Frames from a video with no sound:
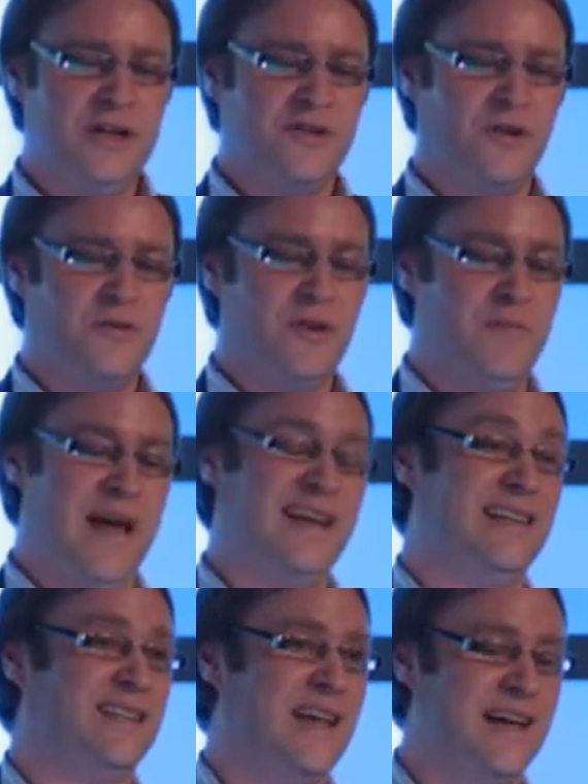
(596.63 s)
So the
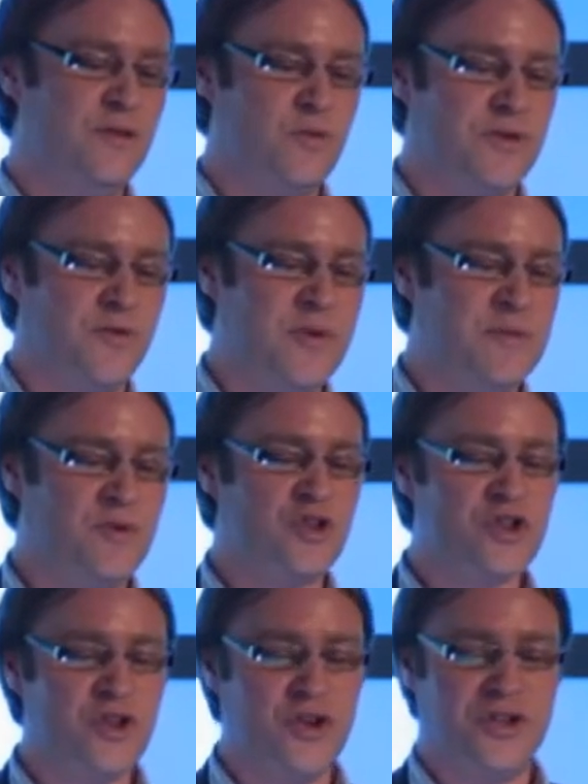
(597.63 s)
main intent was for people
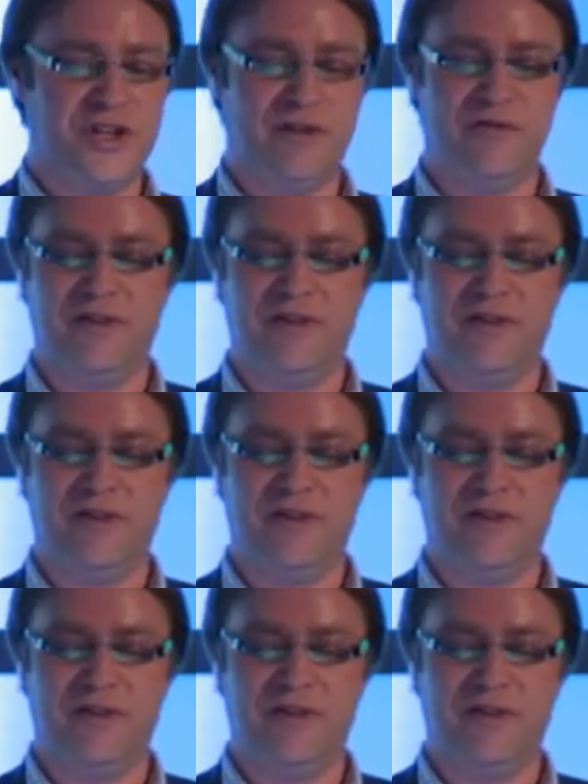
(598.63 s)
searching